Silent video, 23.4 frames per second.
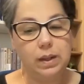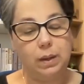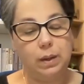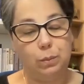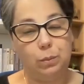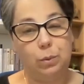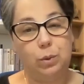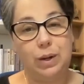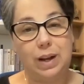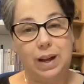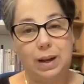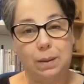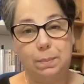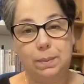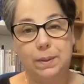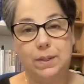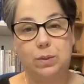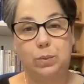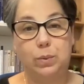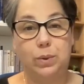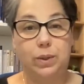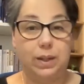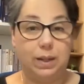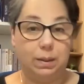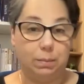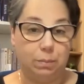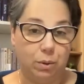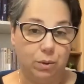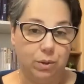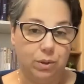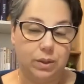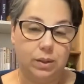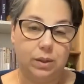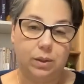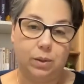And what happens with the
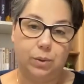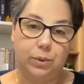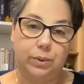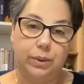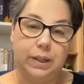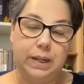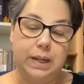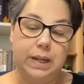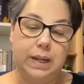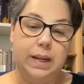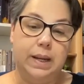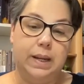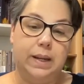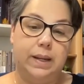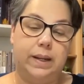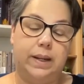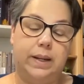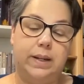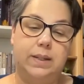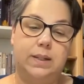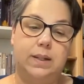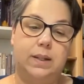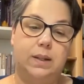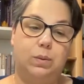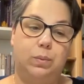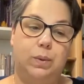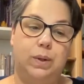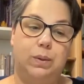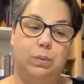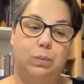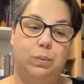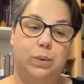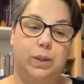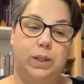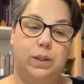emotion code is that
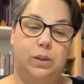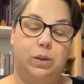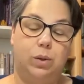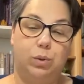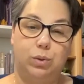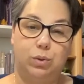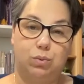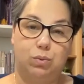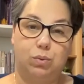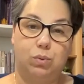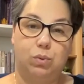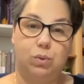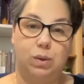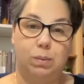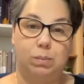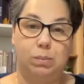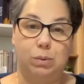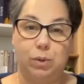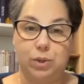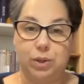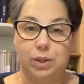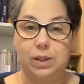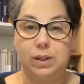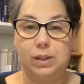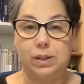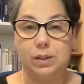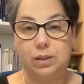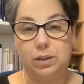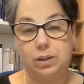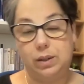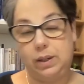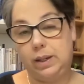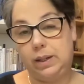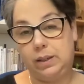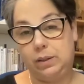when we go through emotional
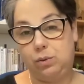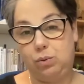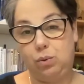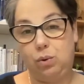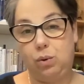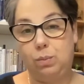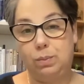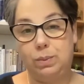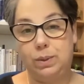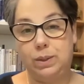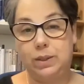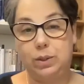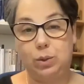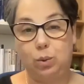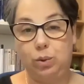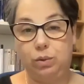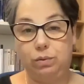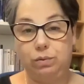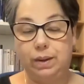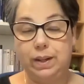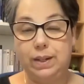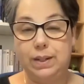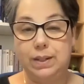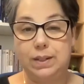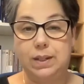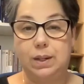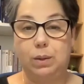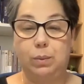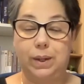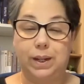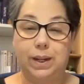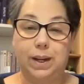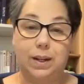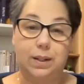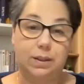traumas or events that
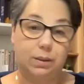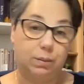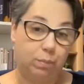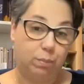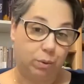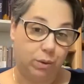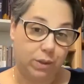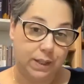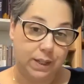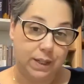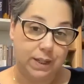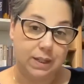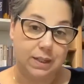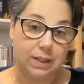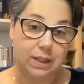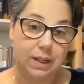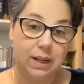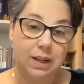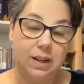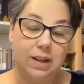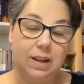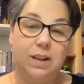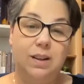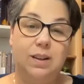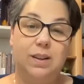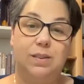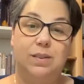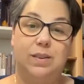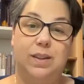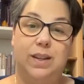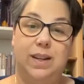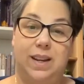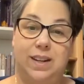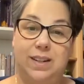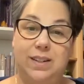we can't process,
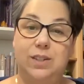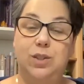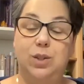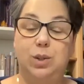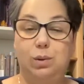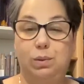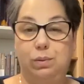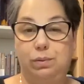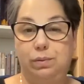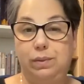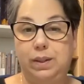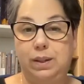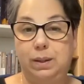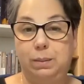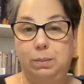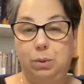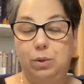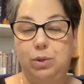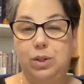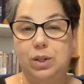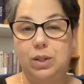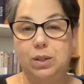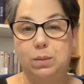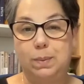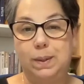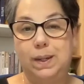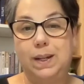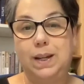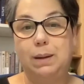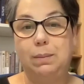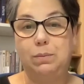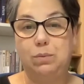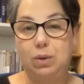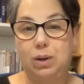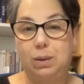the energy of the emotions
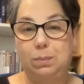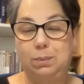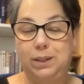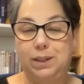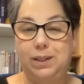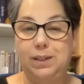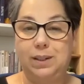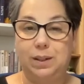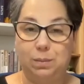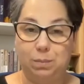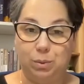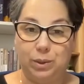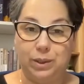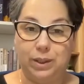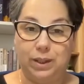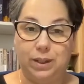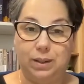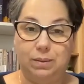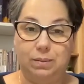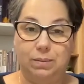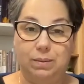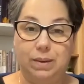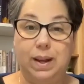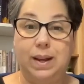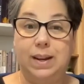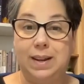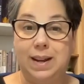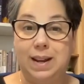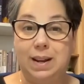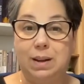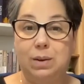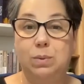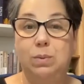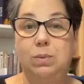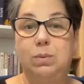become trapped in our body. And
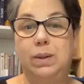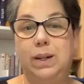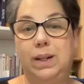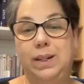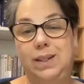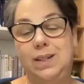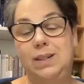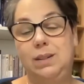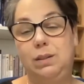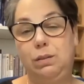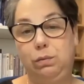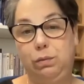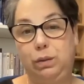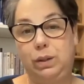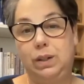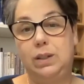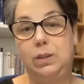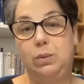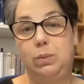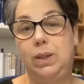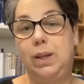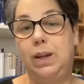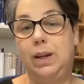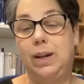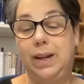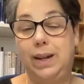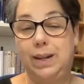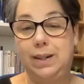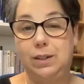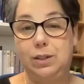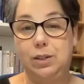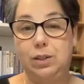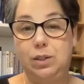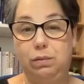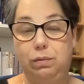now it interferes with our
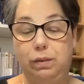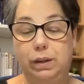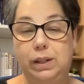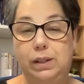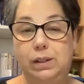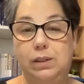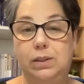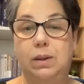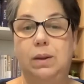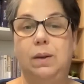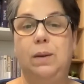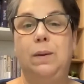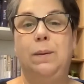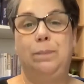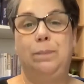energy field.